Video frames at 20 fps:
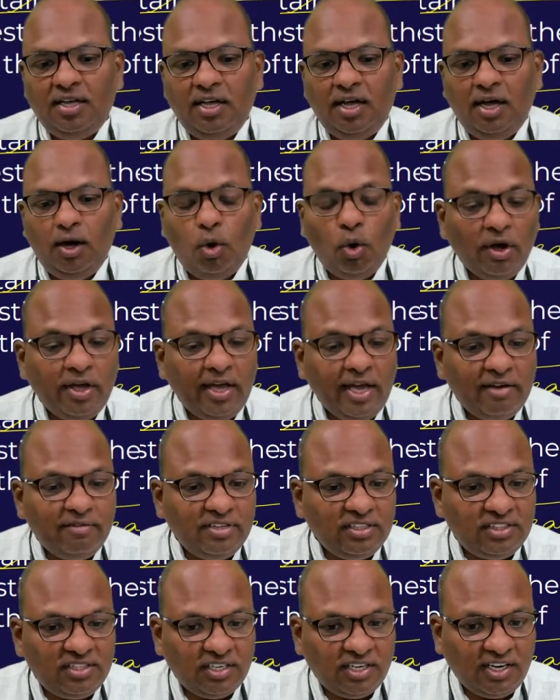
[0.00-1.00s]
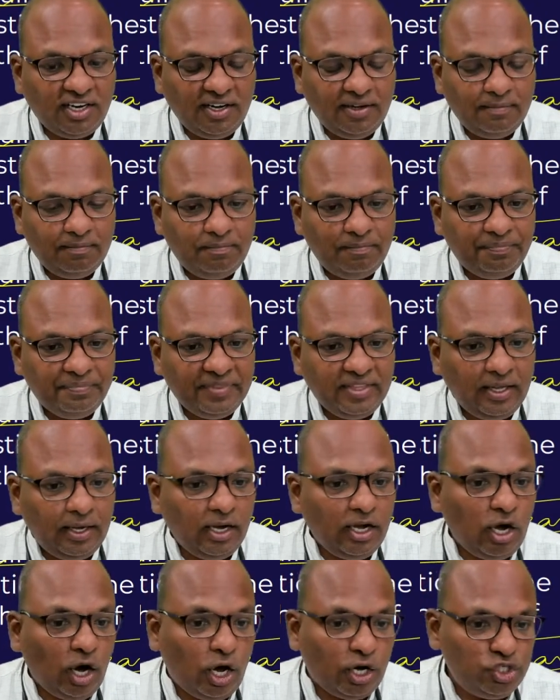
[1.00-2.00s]
okay with
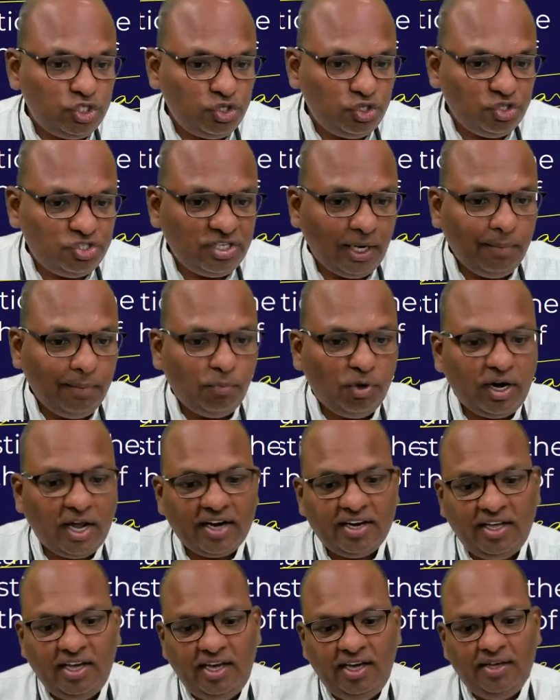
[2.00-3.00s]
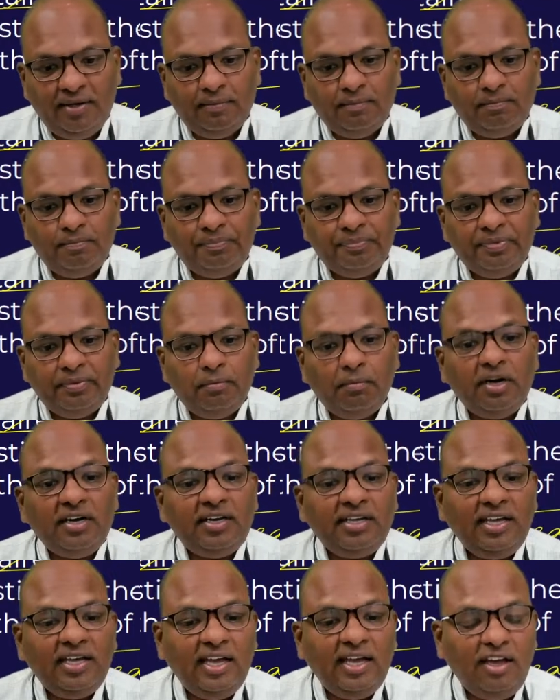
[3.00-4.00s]
constitutional monarchy, but
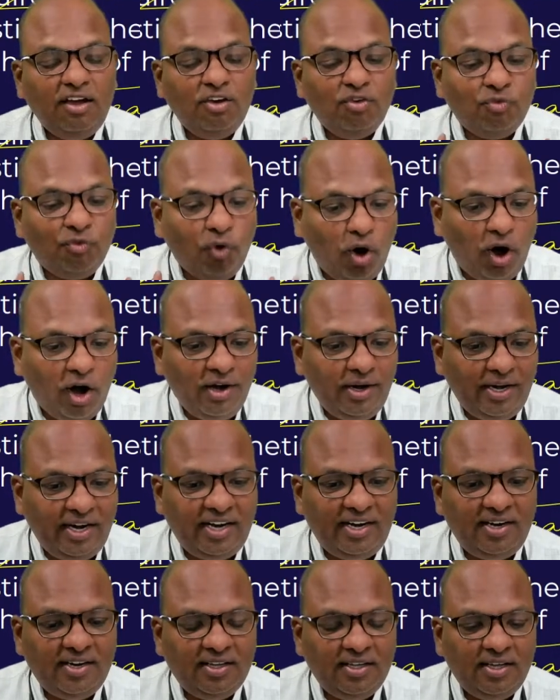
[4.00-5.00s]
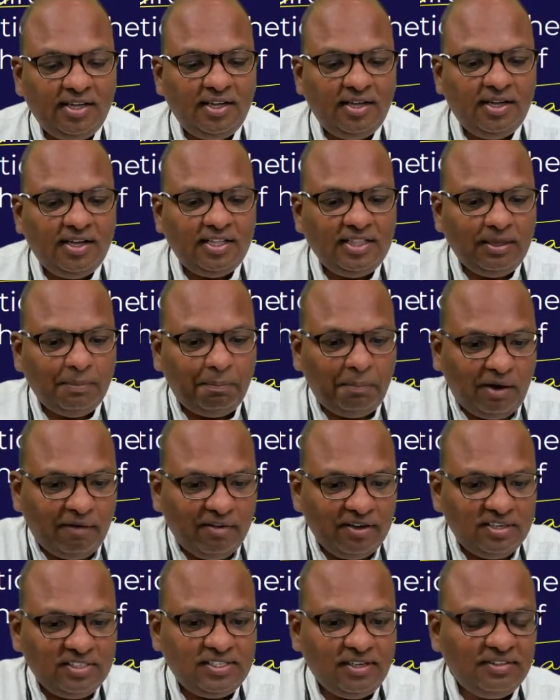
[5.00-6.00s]
he wanted the
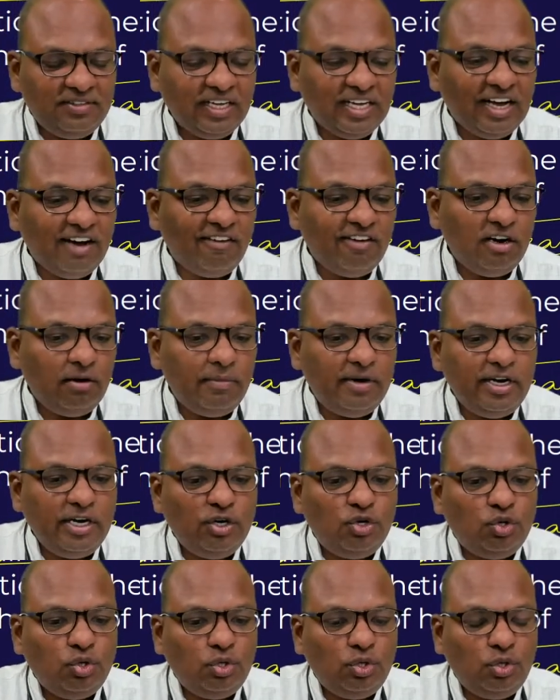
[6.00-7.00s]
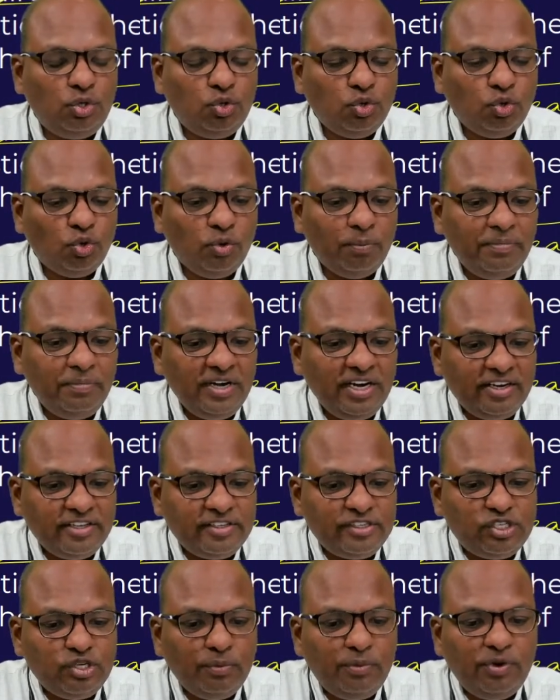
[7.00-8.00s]
powers of the government to be
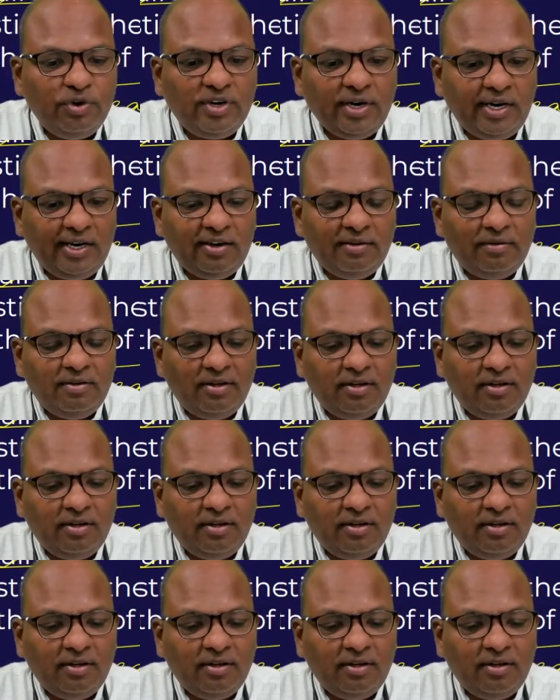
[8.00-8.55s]
distributed